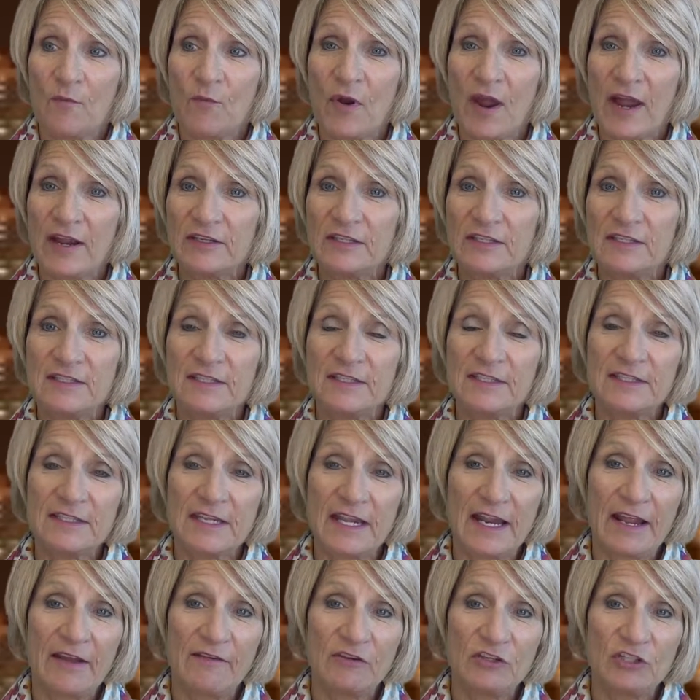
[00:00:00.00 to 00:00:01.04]
Practices
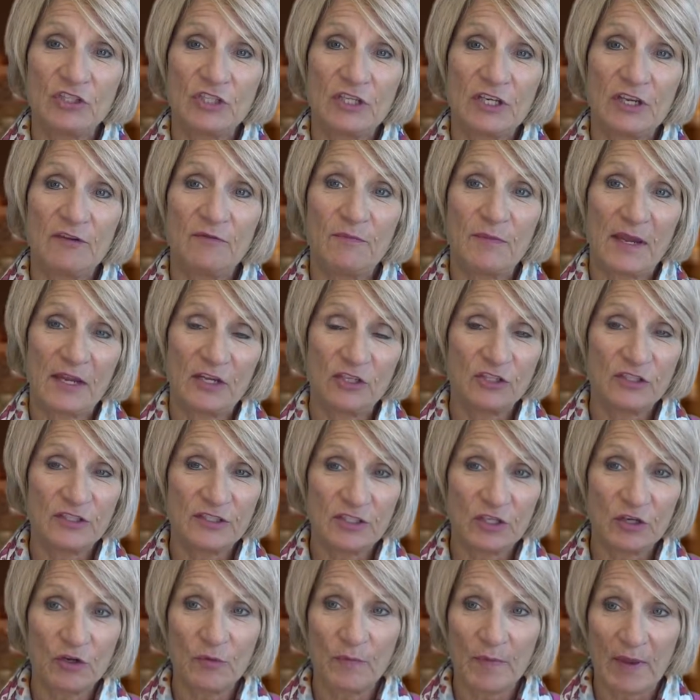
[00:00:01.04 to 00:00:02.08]
that have achieved
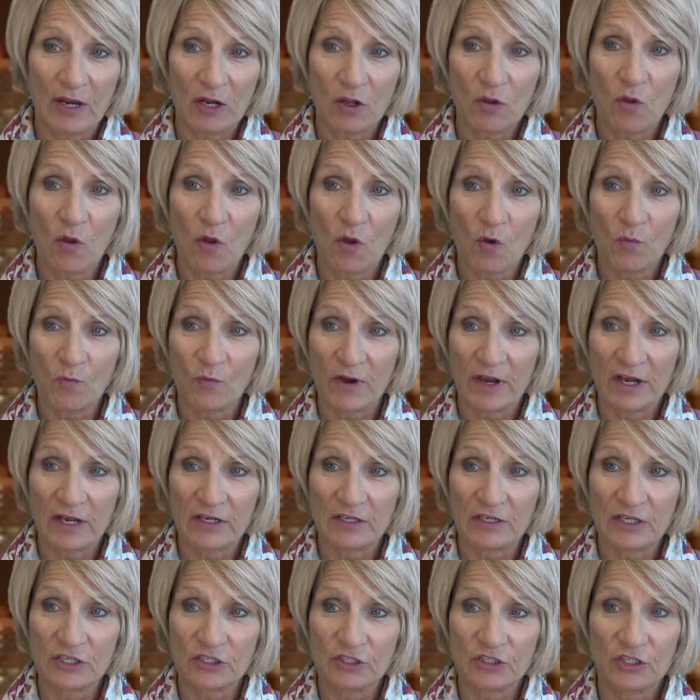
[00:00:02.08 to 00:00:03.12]
patient-centered medical home
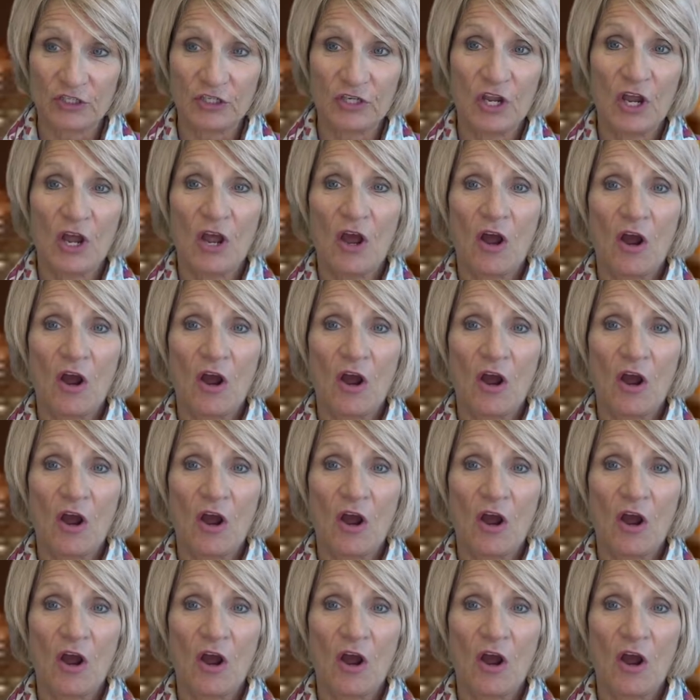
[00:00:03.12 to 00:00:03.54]
recognition